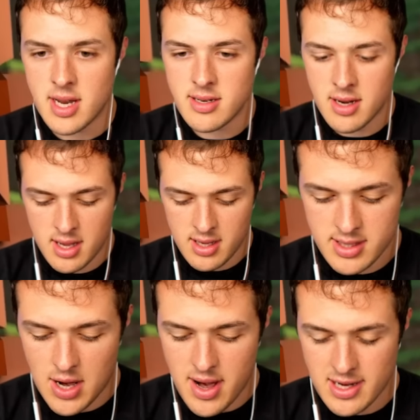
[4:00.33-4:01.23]
Ty
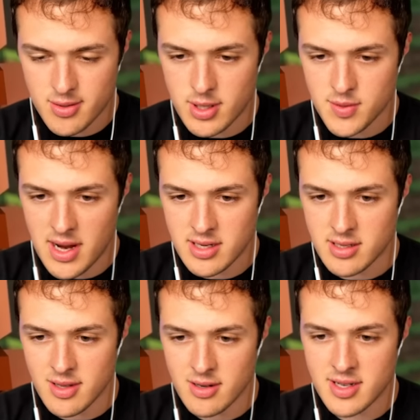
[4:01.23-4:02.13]
Tyrannosaurus
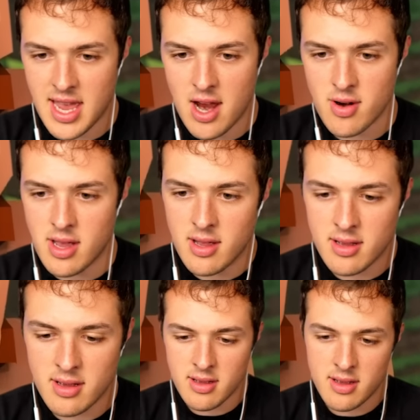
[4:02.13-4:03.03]
Rexes, they're scary.
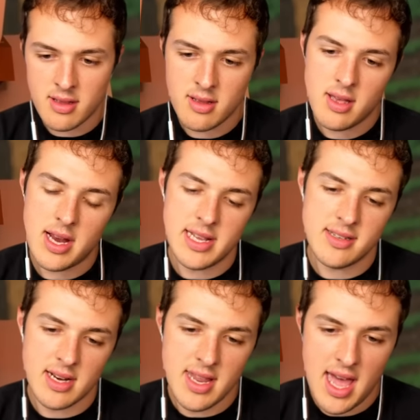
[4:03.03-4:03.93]
And he's
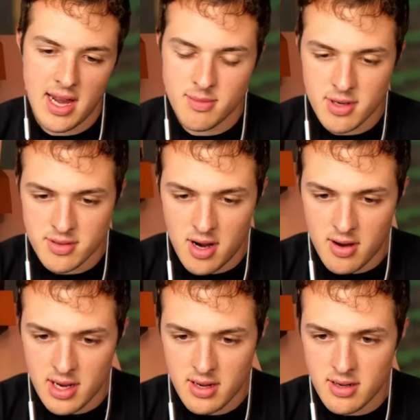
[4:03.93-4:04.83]
like, Dad, I'm so
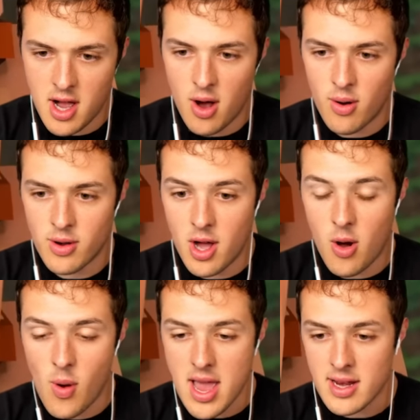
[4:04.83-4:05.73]
sorry. No,
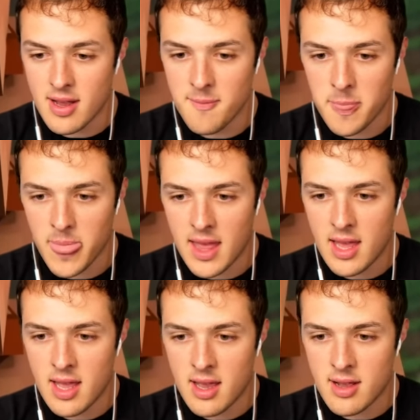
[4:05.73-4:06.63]
no, wait.
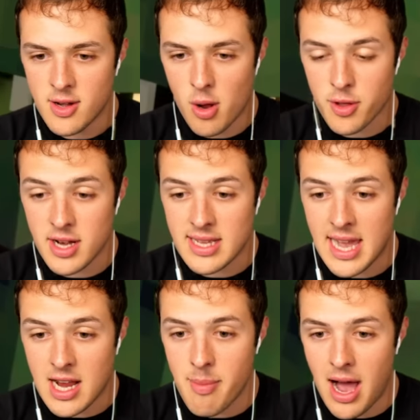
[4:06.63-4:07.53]
No, they're gonna
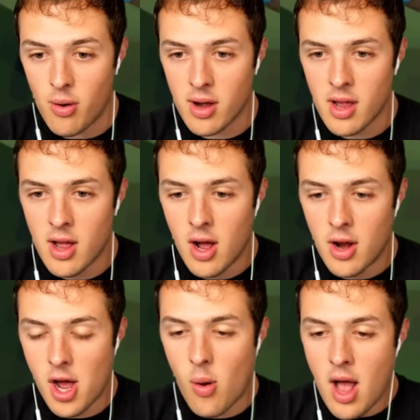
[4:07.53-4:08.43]
kick him out.
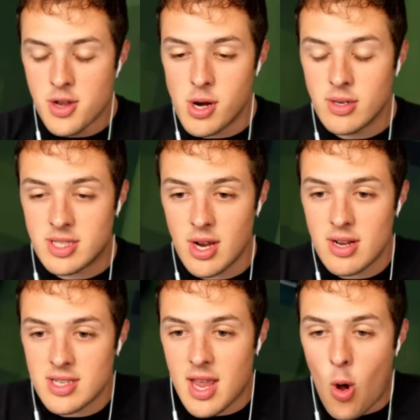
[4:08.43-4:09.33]
No, dude,
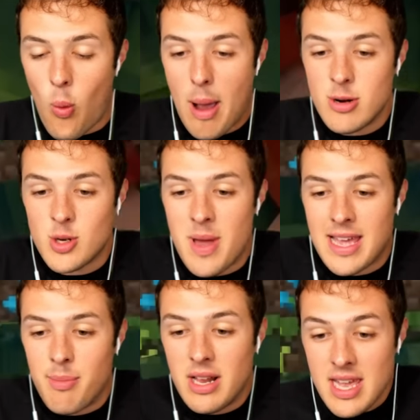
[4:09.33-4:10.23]
seriously, why would you make
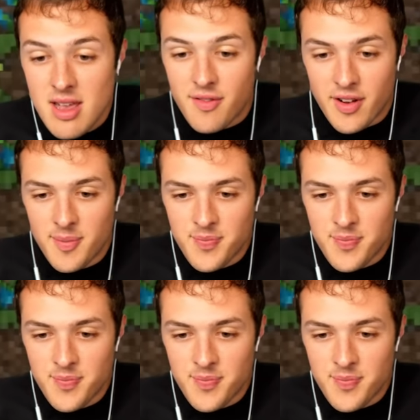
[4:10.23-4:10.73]
him leave?